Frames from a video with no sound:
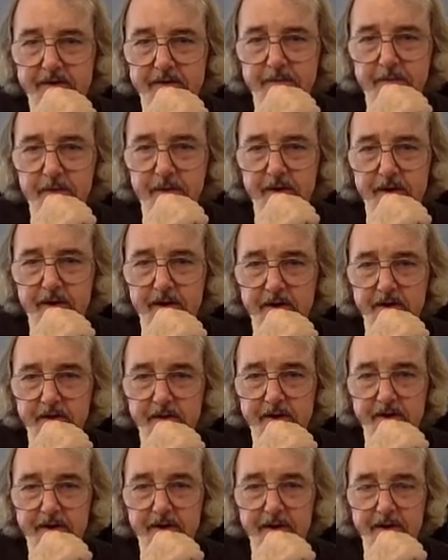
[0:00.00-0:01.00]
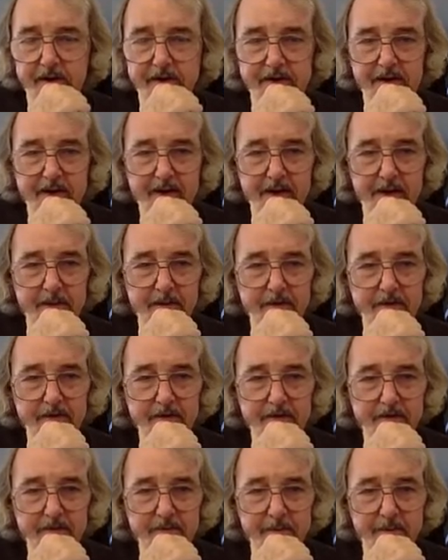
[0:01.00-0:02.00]
It's morning already. How did that
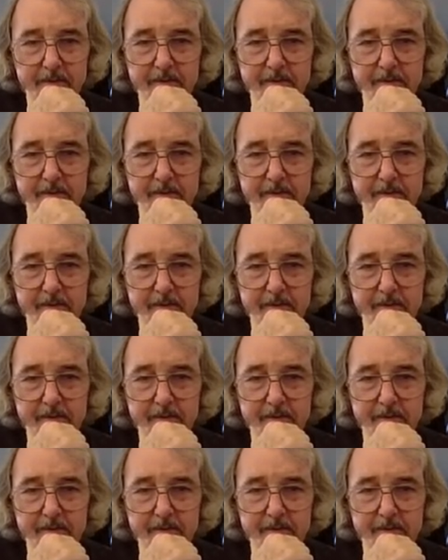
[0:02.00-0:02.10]
happen?